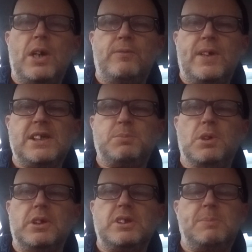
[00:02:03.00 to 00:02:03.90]
and
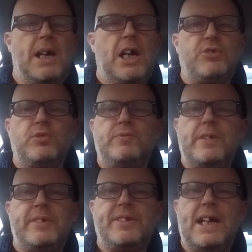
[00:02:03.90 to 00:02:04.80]
Facebook is about
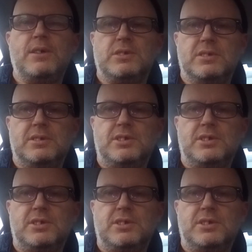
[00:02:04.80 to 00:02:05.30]
150,000